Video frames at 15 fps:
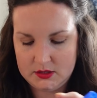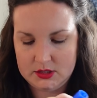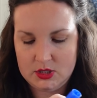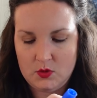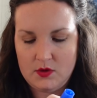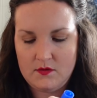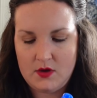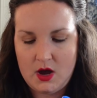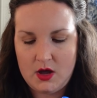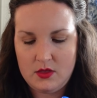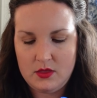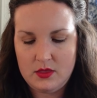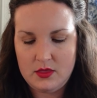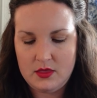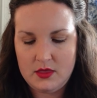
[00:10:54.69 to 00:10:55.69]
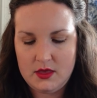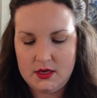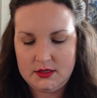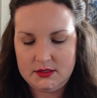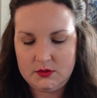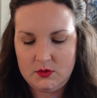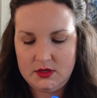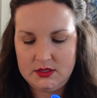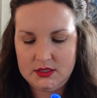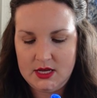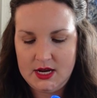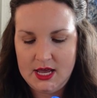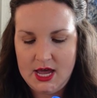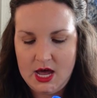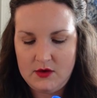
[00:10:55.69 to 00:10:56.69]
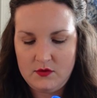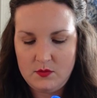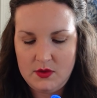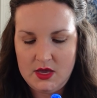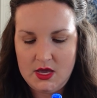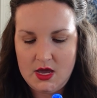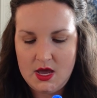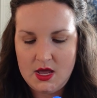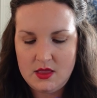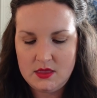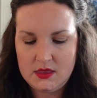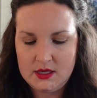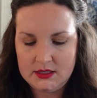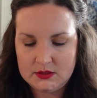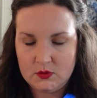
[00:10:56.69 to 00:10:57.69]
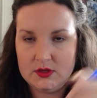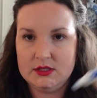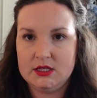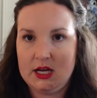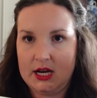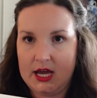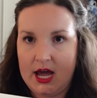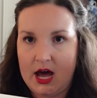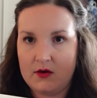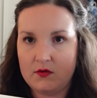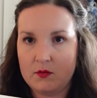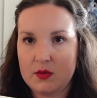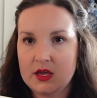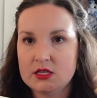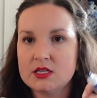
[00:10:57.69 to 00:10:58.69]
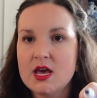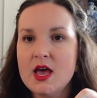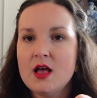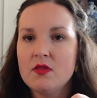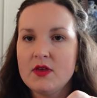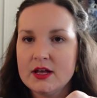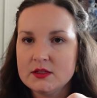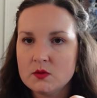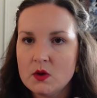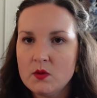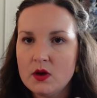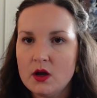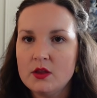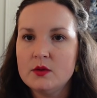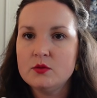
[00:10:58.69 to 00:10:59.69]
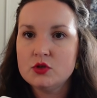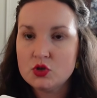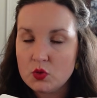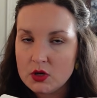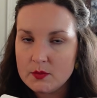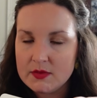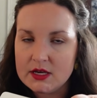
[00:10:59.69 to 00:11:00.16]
So we've got this one's getting half a beat and this one's getting half a beat. That's why we call them short,